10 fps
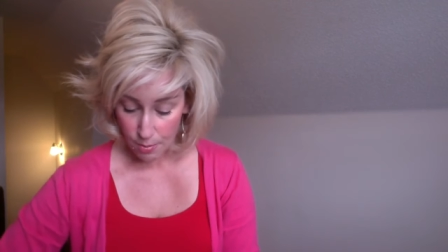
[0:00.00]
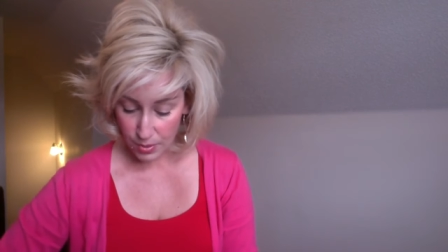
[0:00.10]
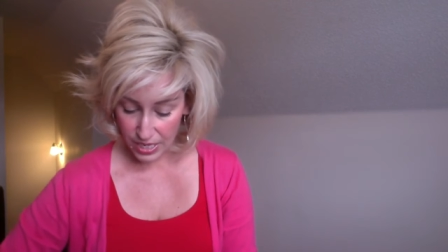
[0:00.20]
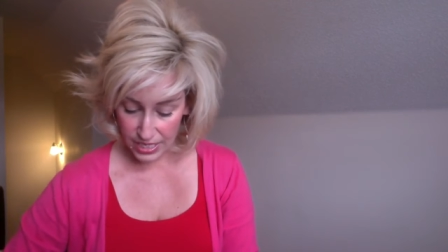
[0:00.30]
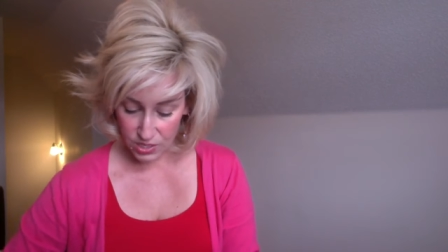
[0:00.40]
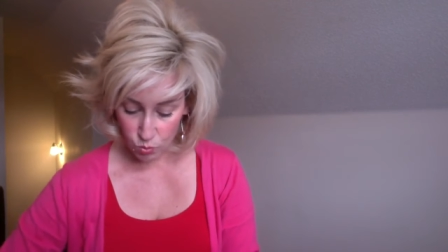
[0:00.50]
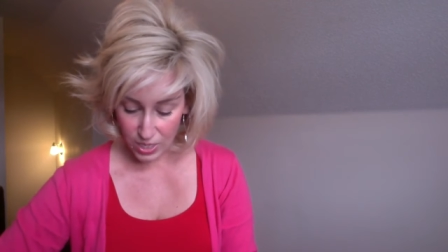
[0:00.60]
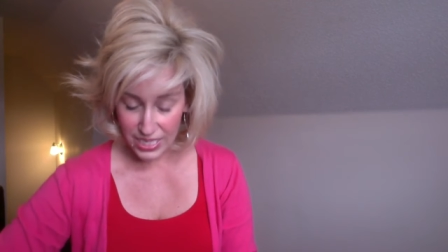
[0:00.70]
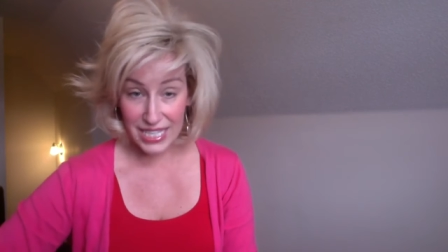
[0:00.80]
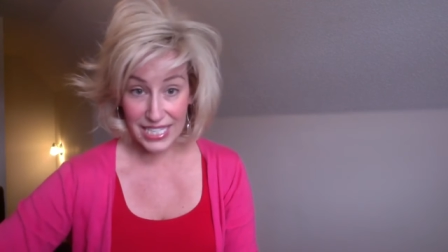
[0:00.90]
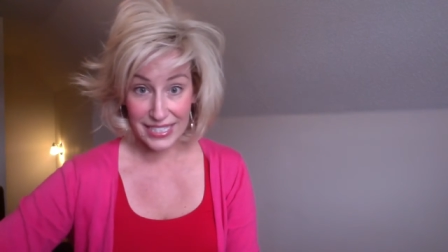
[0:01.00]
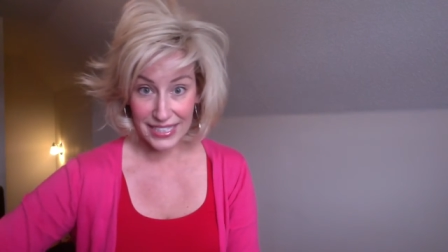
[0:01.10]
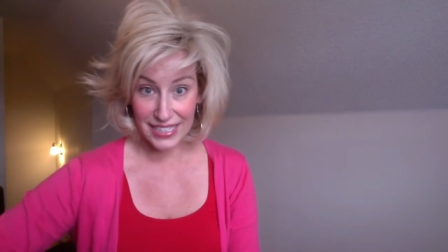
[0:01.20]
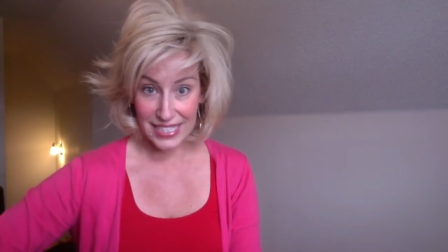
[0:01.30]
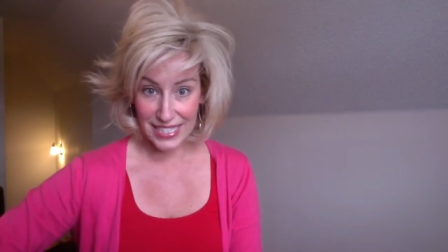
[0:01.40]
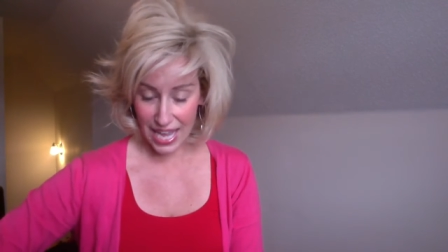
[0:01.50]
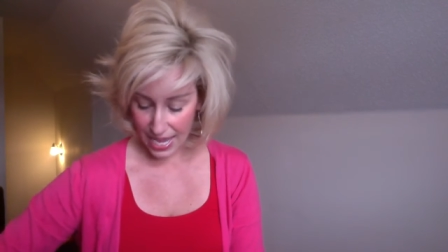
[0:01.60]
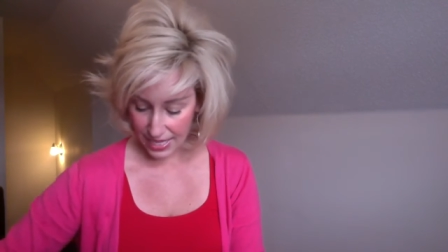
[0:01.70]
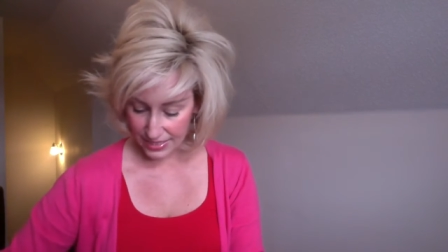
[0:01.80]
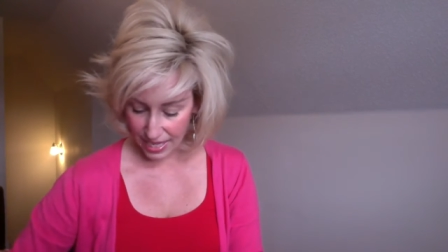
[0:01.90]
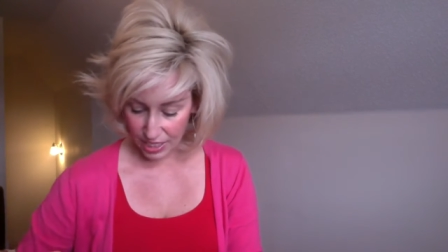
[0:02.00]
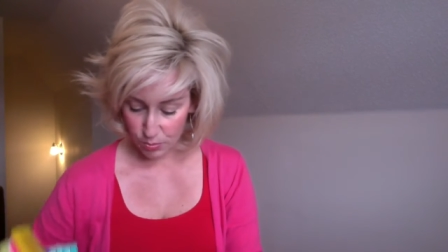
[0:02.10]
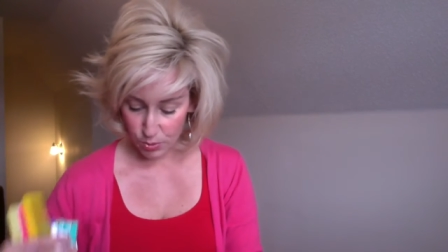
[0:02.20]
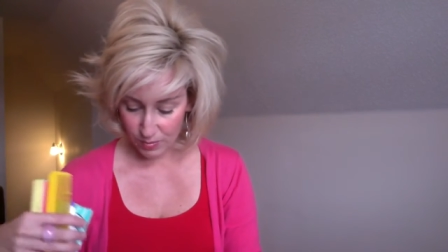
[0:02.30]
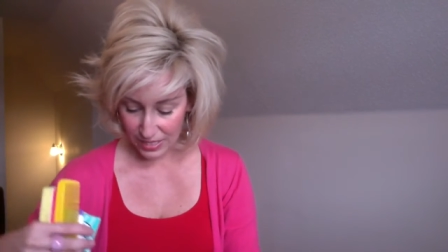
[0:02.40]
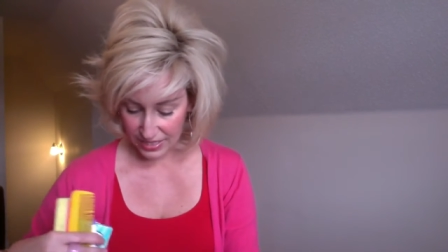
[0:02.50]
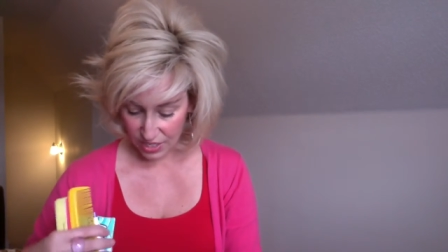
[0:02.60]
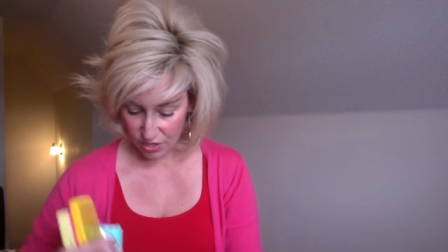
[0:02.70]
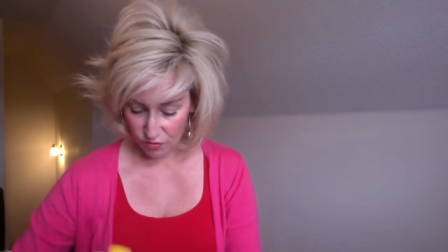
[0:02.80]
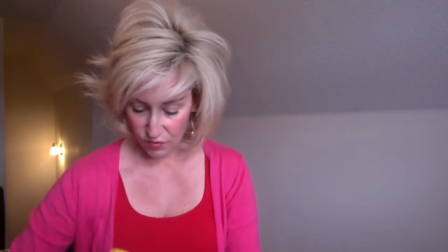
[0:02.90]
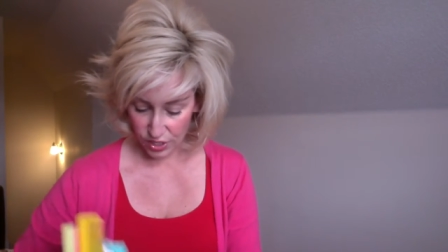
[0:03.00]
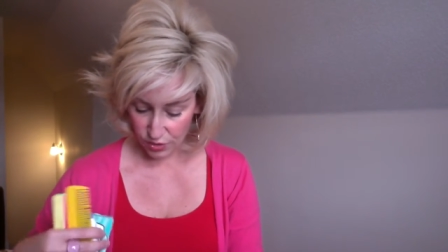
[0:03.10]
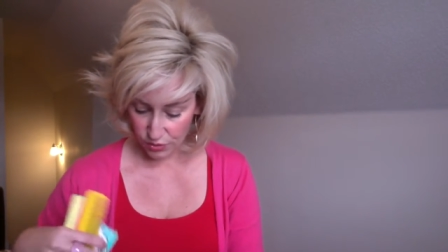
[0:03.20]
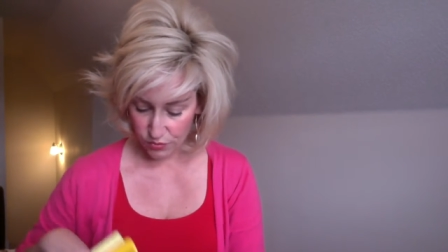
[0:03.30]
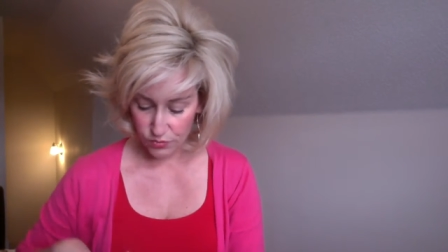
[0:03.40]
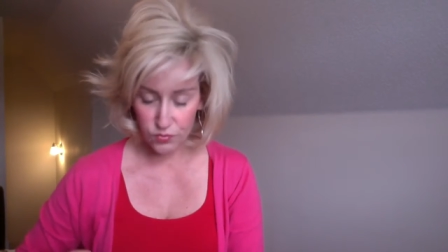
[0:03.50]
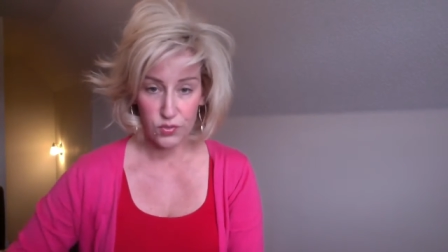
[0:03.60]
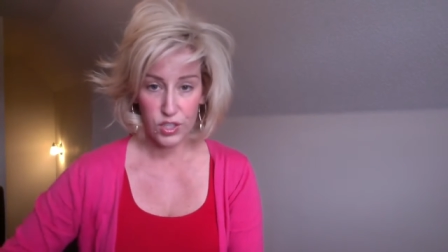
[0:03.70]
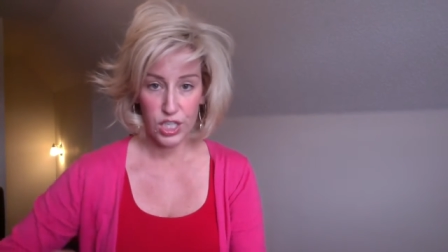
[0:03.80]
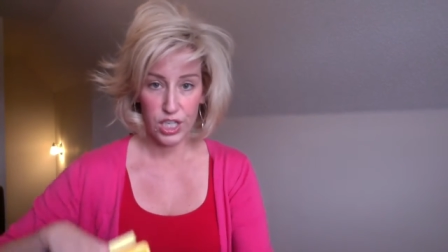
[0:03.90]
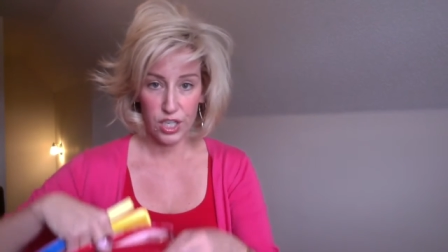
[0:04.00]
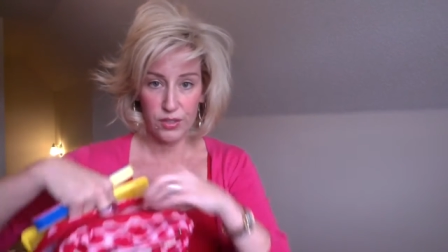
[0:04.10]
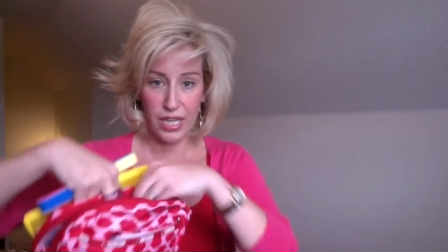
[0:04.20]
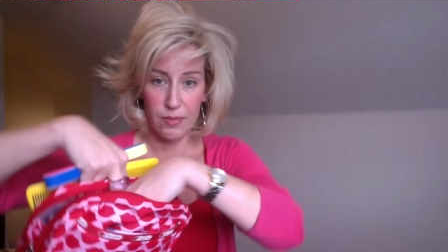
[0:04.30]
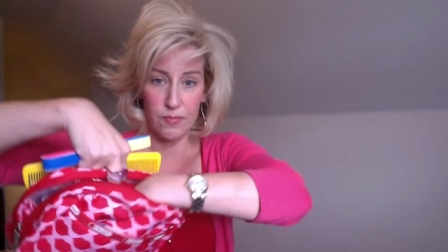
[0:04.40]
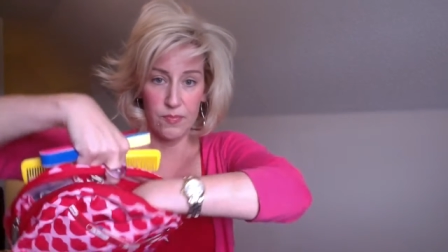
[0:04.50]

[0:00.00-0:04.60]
But in one of these little sides, I can put my cell phone, you know, like